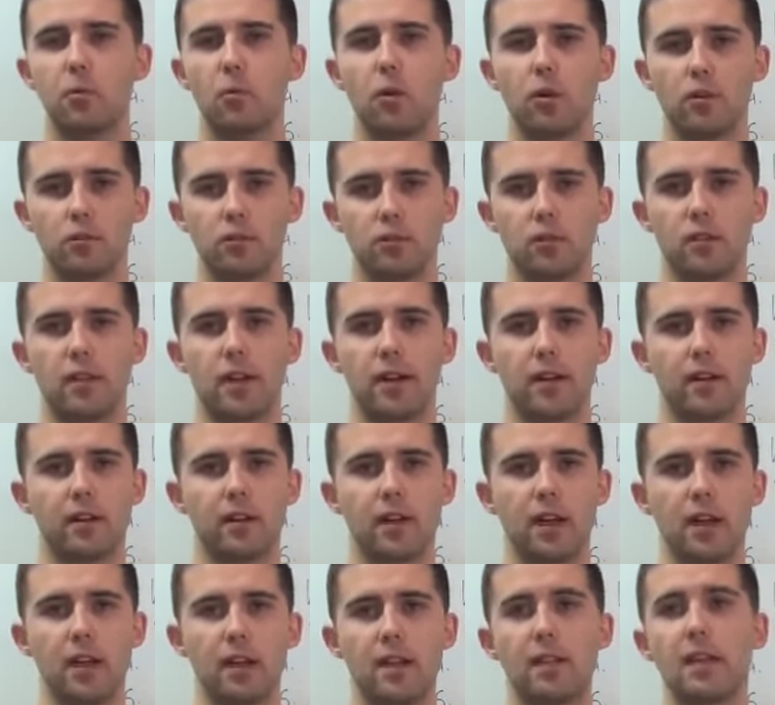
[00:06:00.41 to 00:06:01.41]
won't do that,
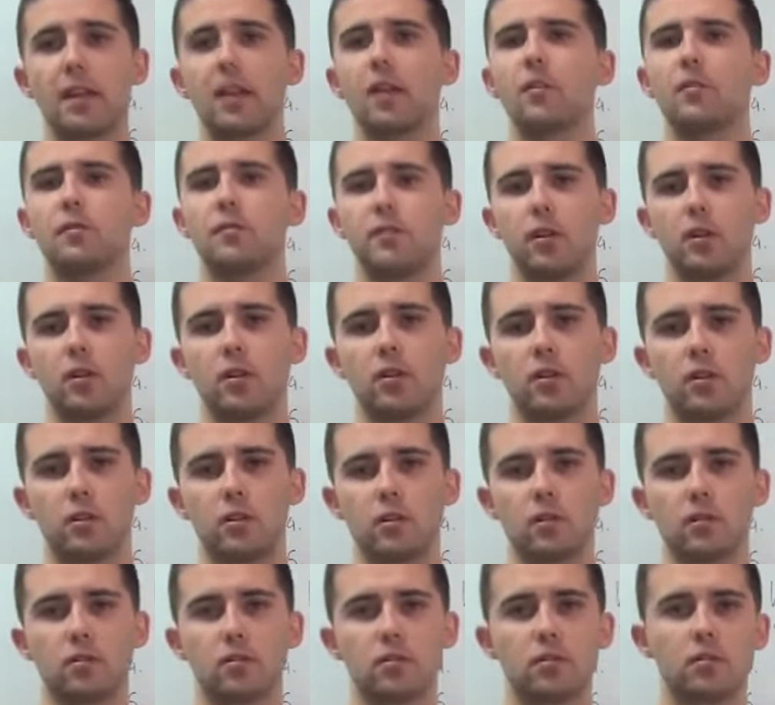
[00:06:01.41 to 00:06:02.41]
okay, and then he'll follow
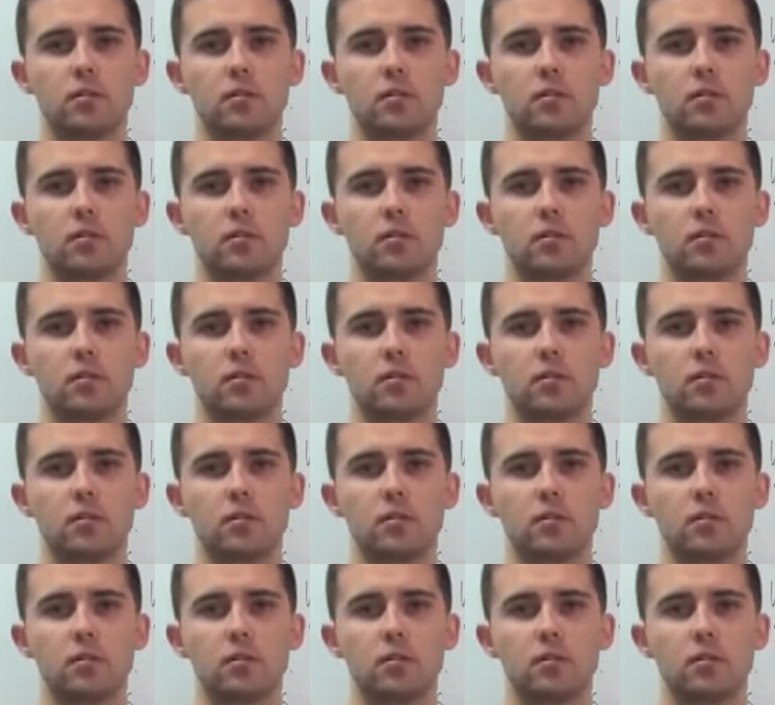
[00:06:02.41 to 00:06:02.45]
you.